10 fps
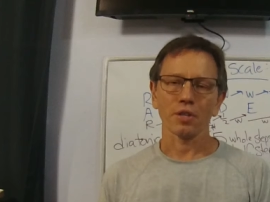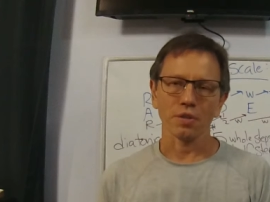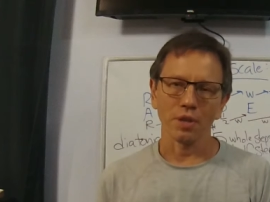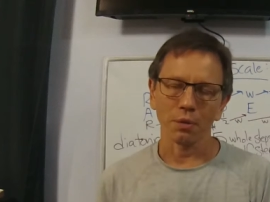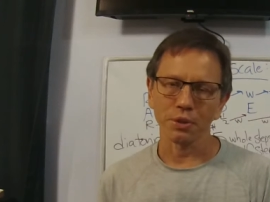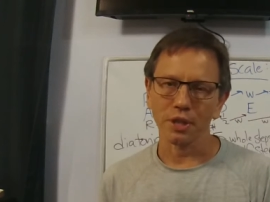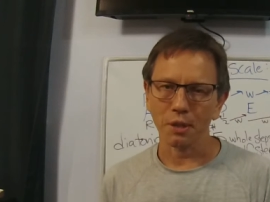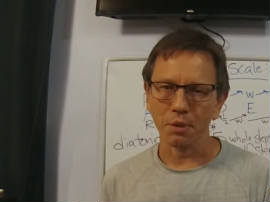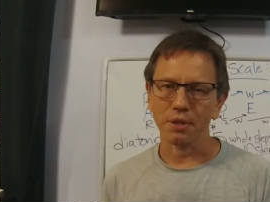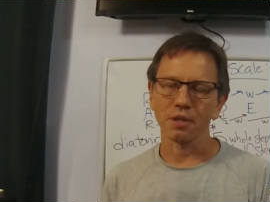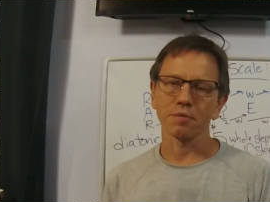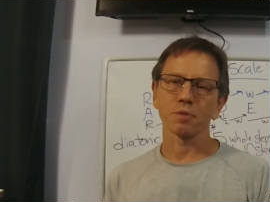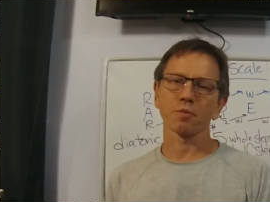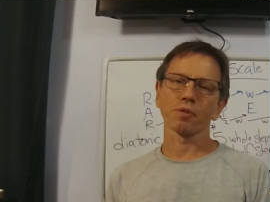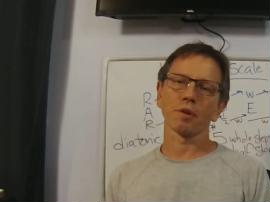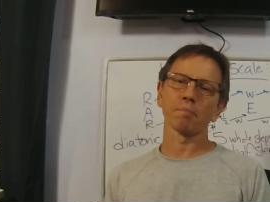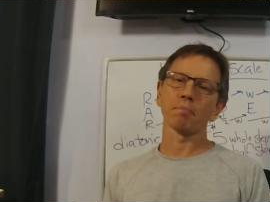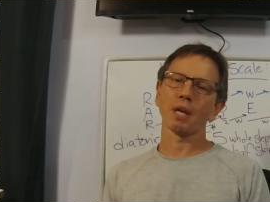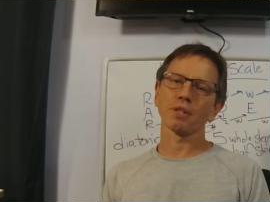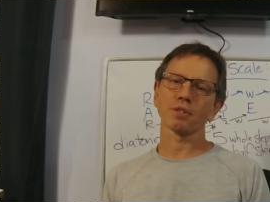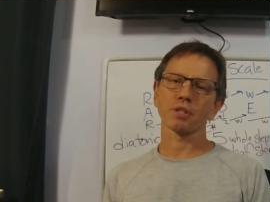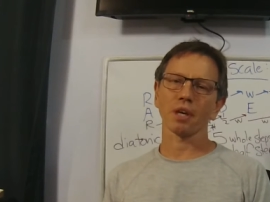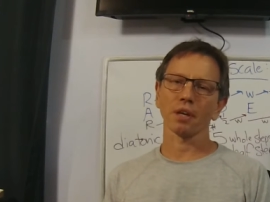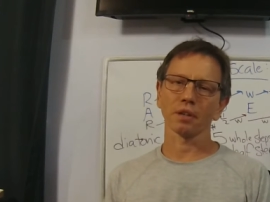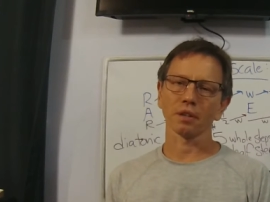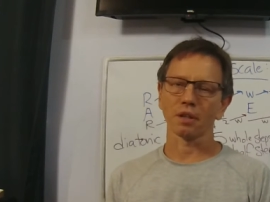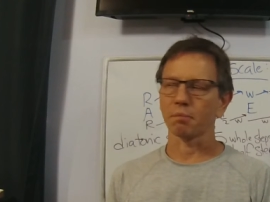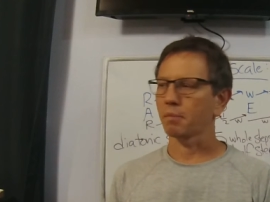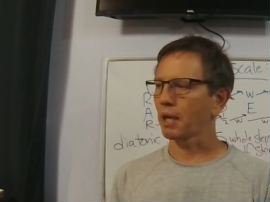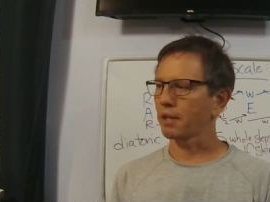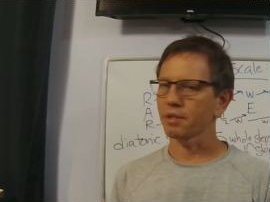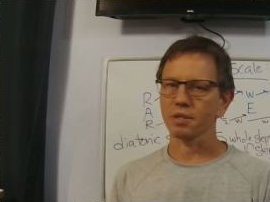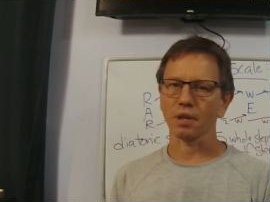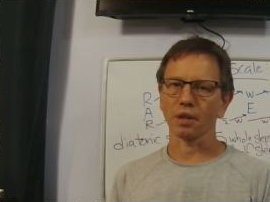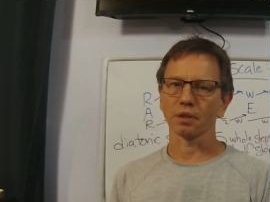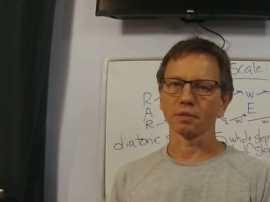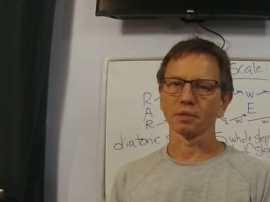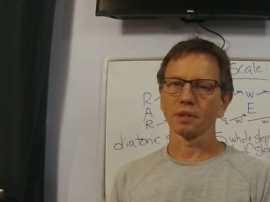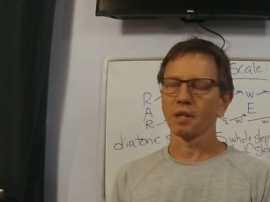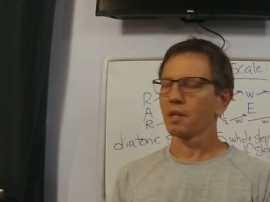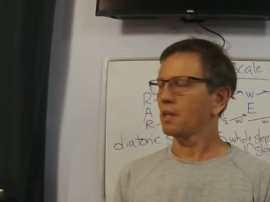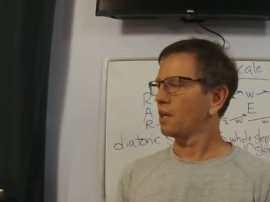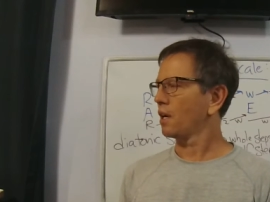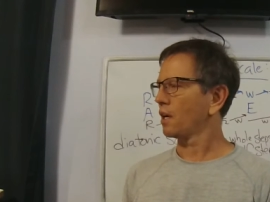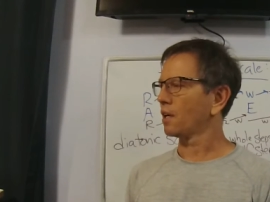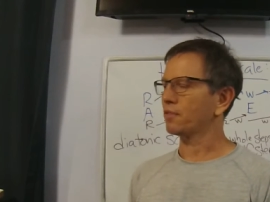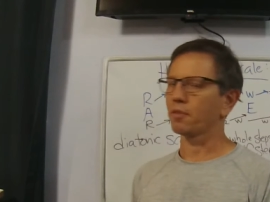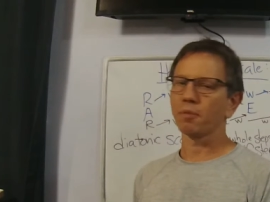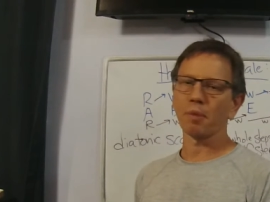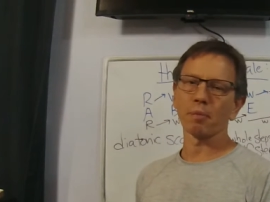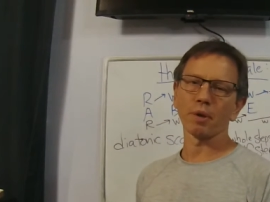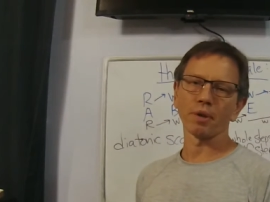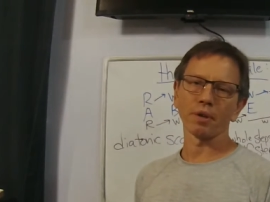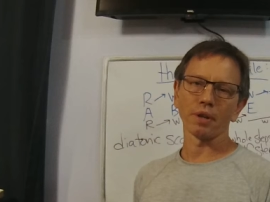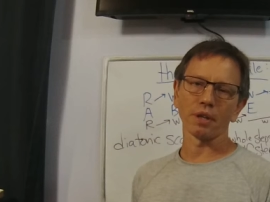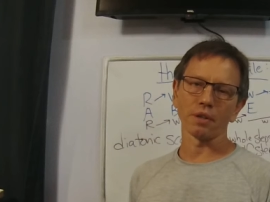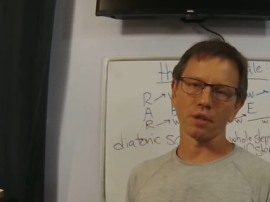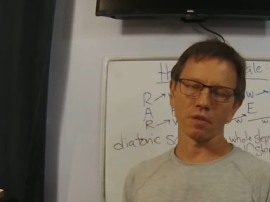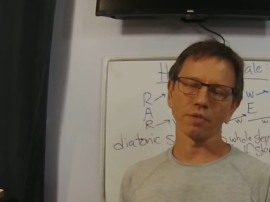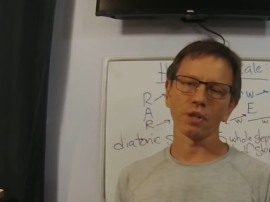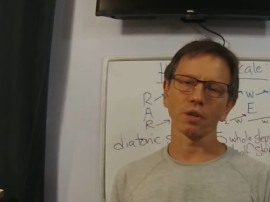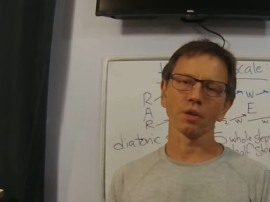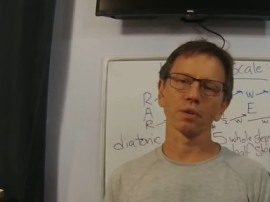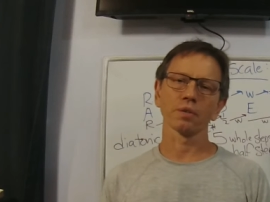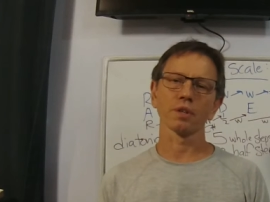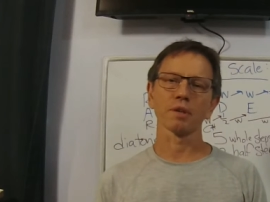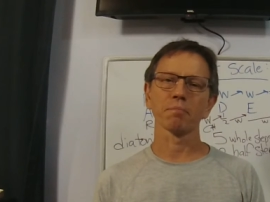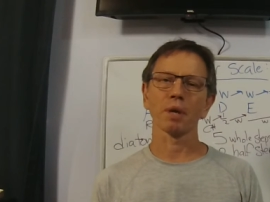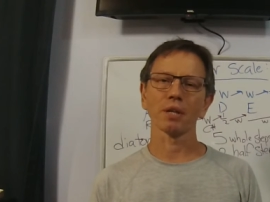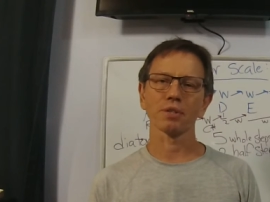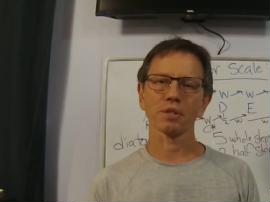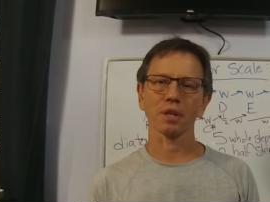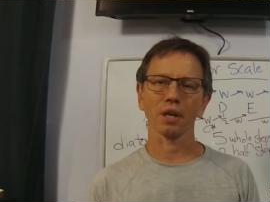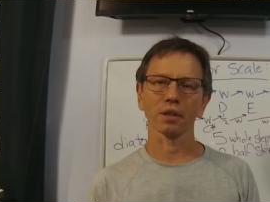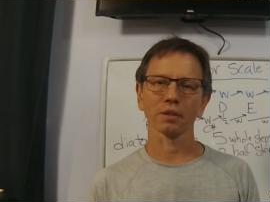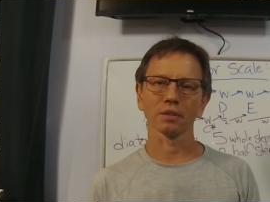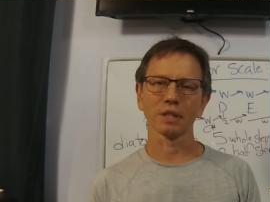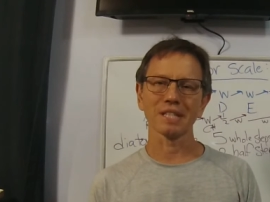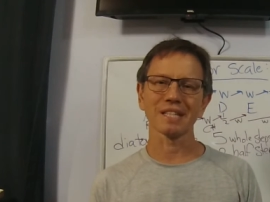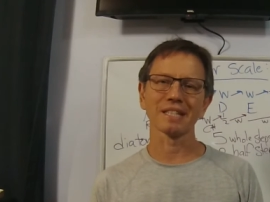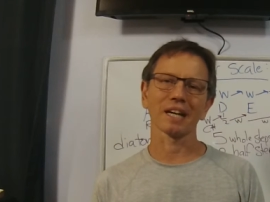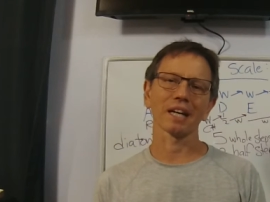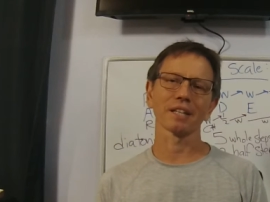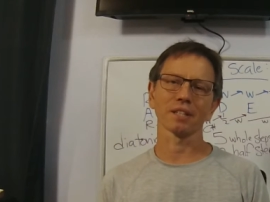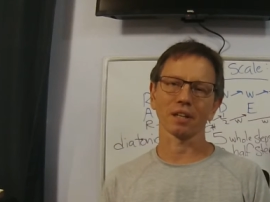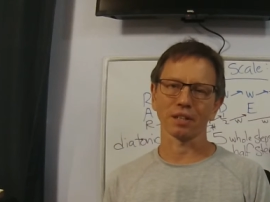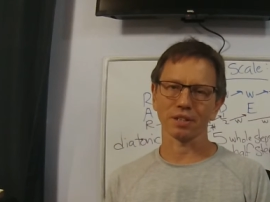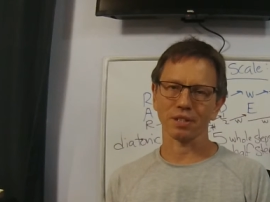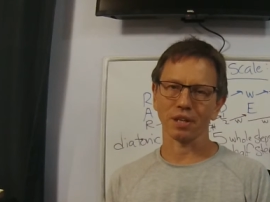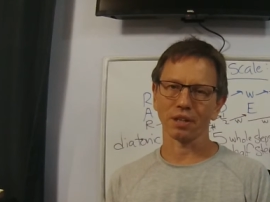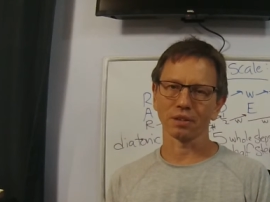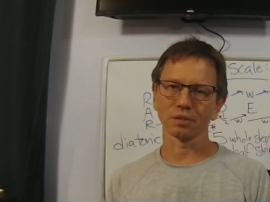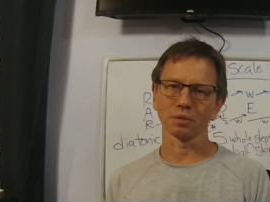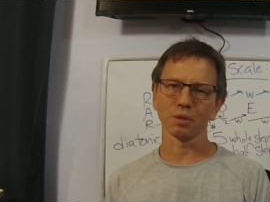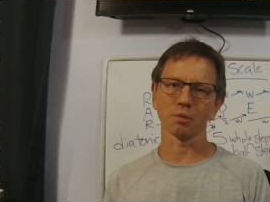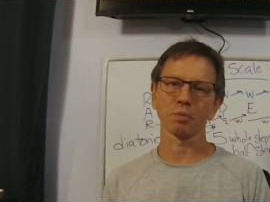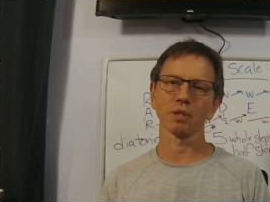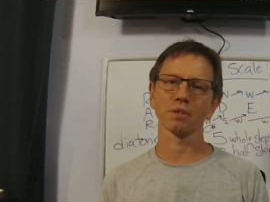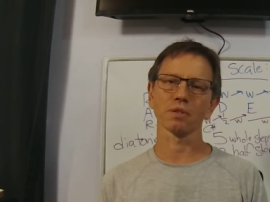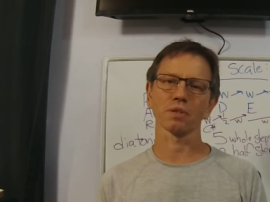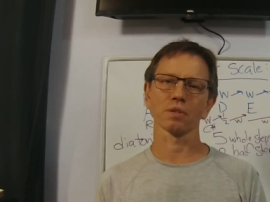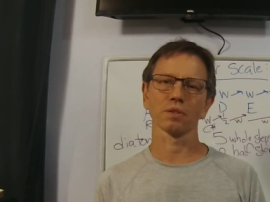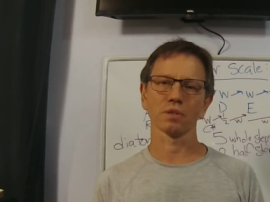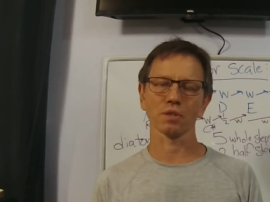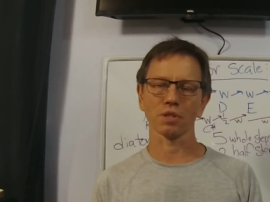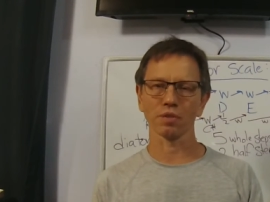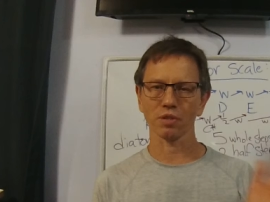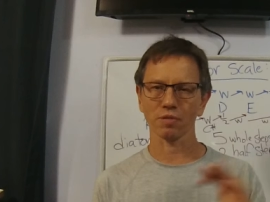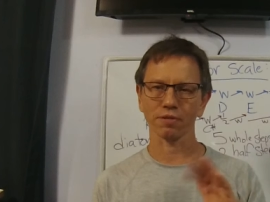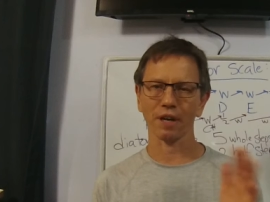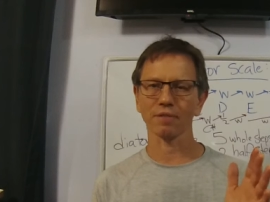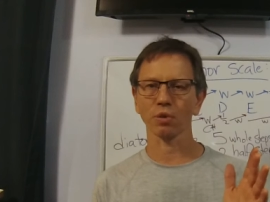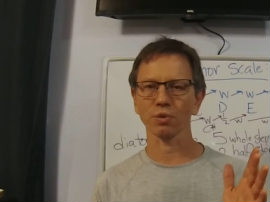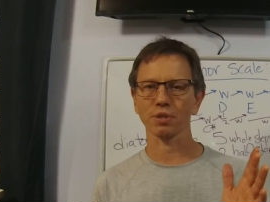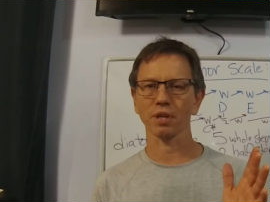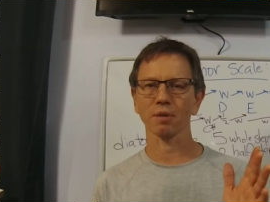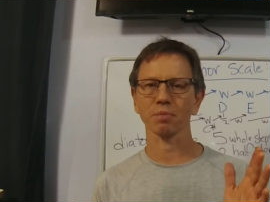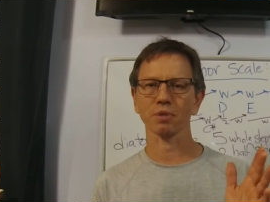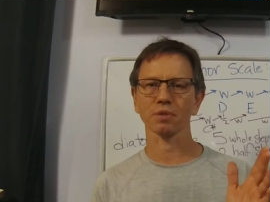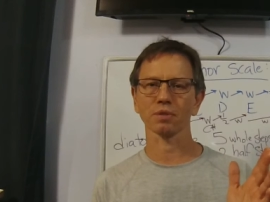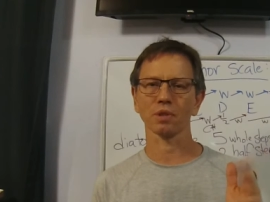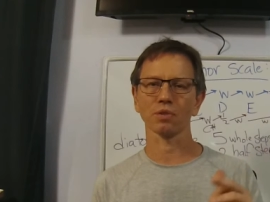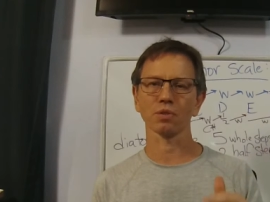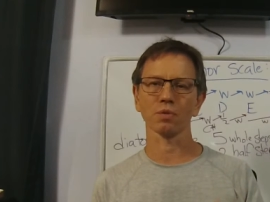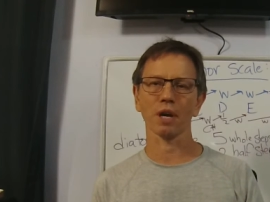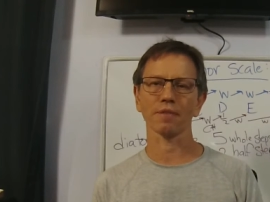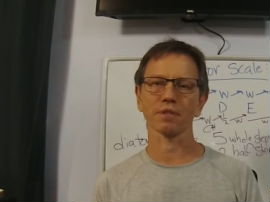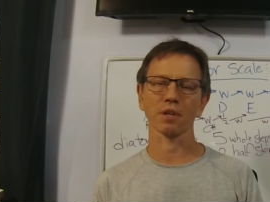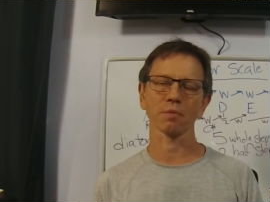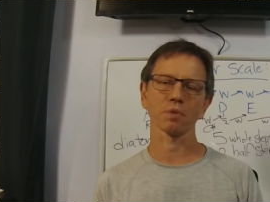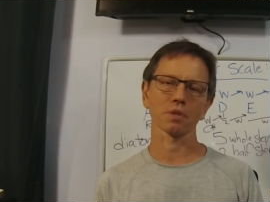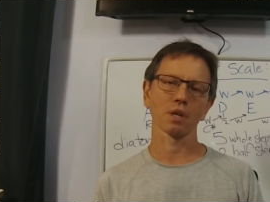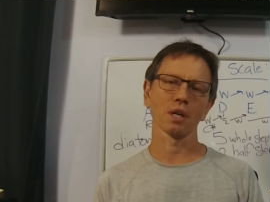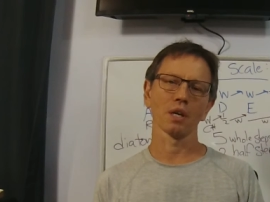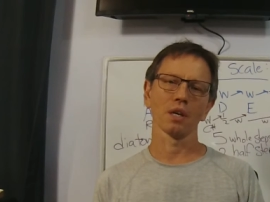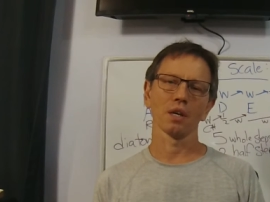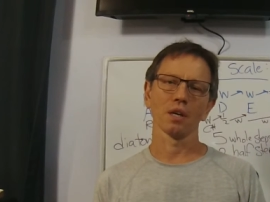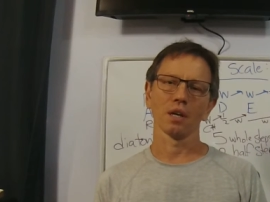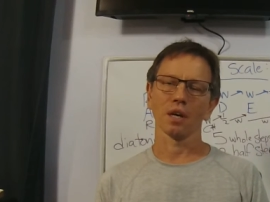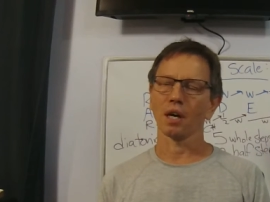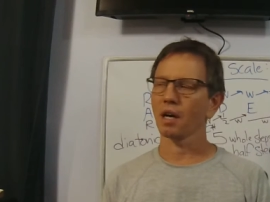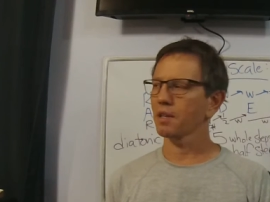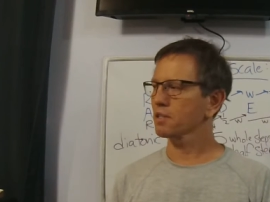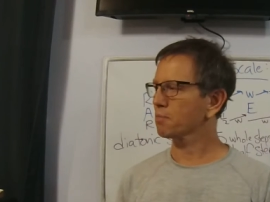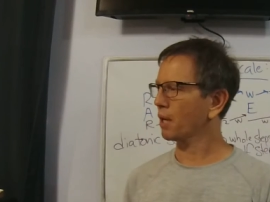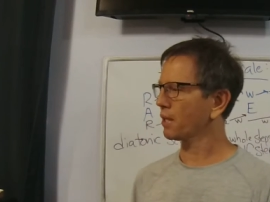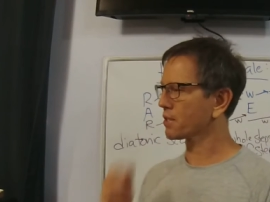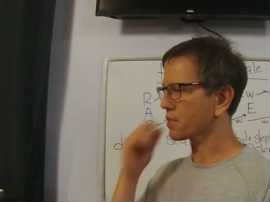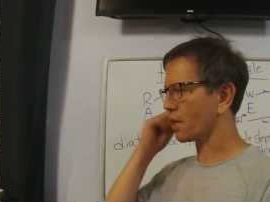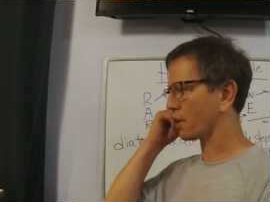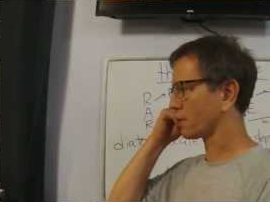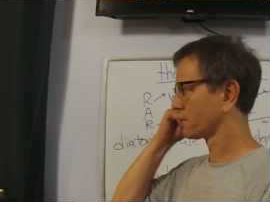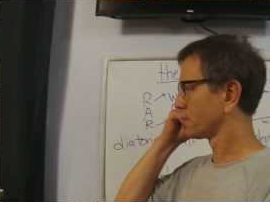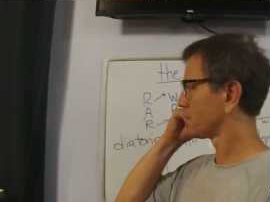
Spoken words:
right, so now we'll talk about the difference between a major scale and a minor scale. If you remember in the other video that the major scale is a diatonic scale, which means it's a series of 5 whole steps and 2 half steps. This minor scale